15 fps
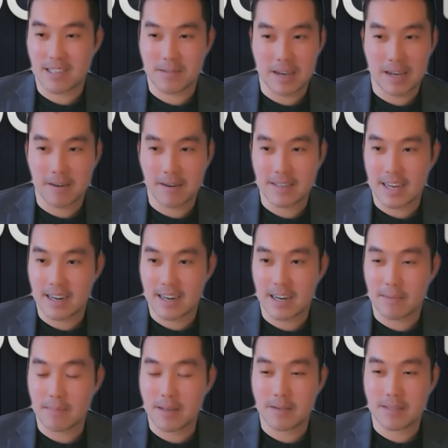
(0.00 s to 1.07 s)
So we always ended
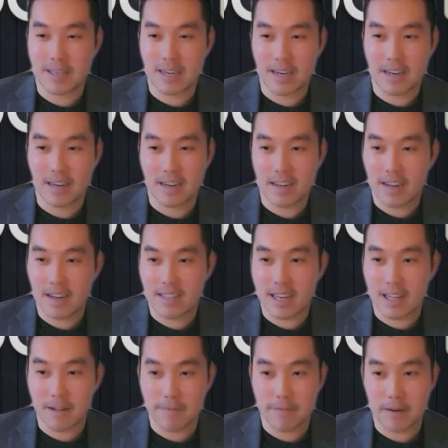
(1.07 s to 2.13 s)
up using a
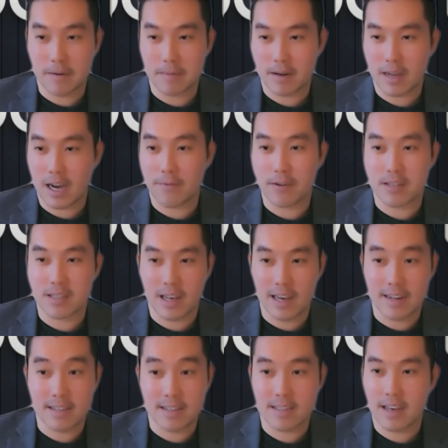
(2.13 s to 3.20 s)
telephone conference
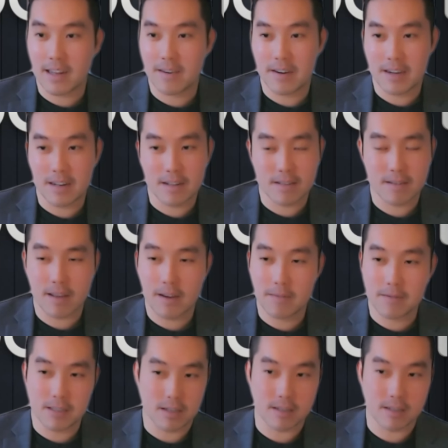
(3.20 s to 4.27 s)
line instead, right? It
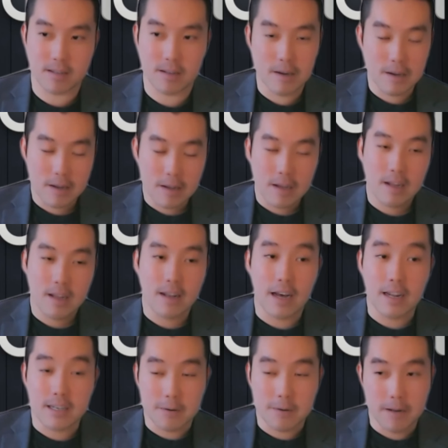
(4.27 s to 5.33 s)
was just
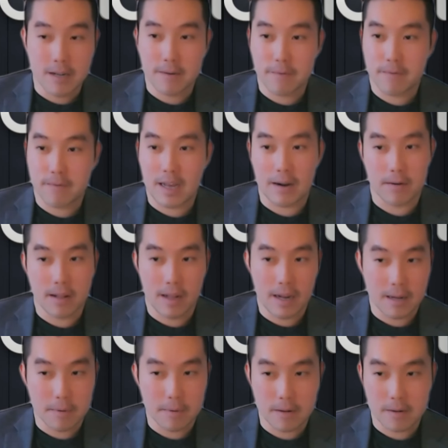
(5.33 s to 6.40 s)
not intuitive, not
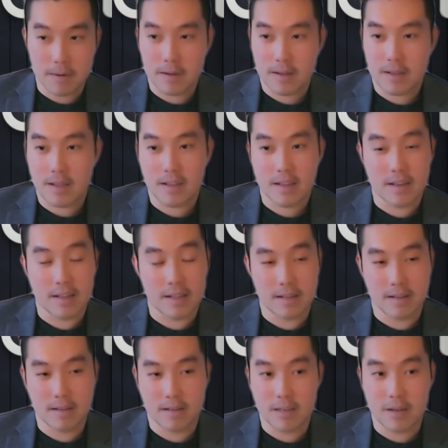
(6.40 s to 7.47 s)
reliable,
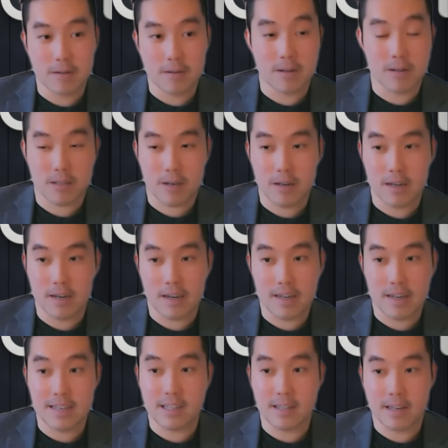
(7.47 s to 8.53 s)
and users couldn't
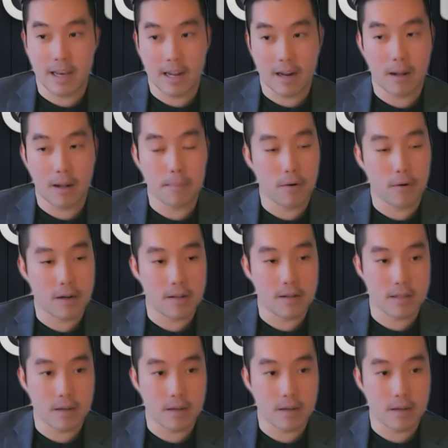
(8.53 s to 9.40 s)
easily get onboarded.